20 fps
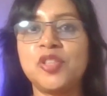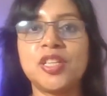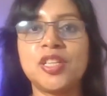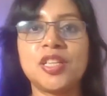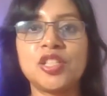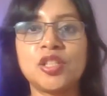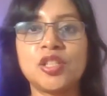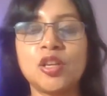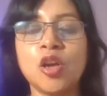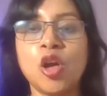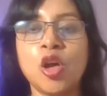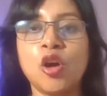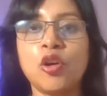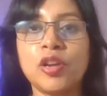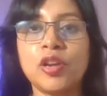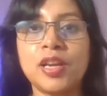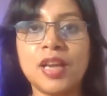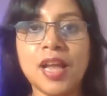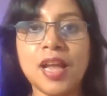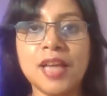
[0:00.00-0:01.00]
just
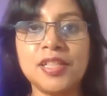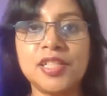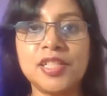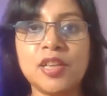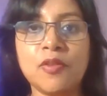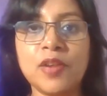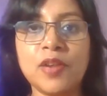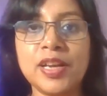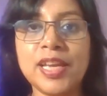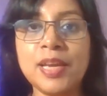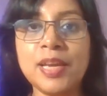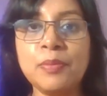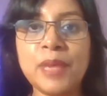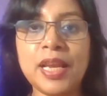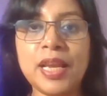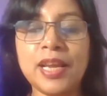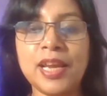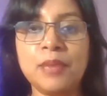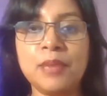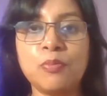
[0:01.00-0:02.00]
organized our
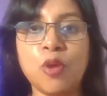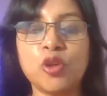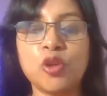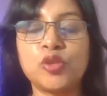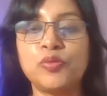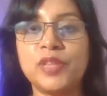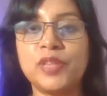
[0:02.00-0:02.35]
email inbox